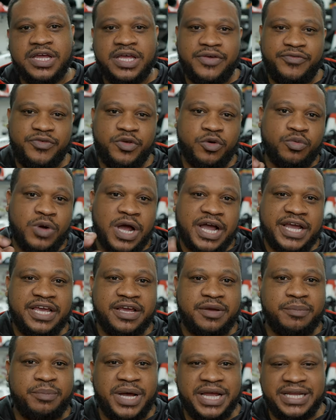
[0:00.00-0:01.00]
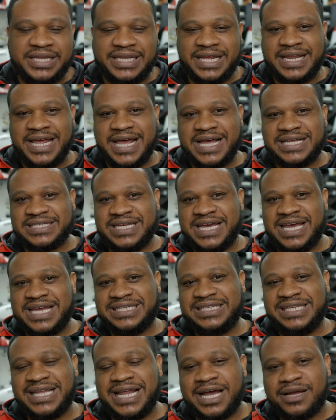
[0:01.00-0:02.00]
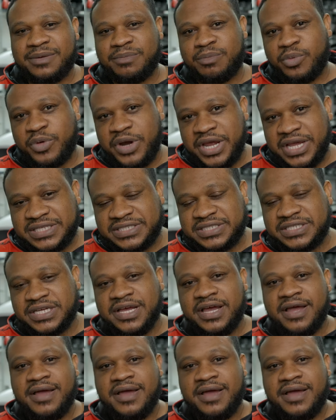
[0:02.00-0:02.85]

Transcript: If you're rocking a bike that has anti-lock brakes,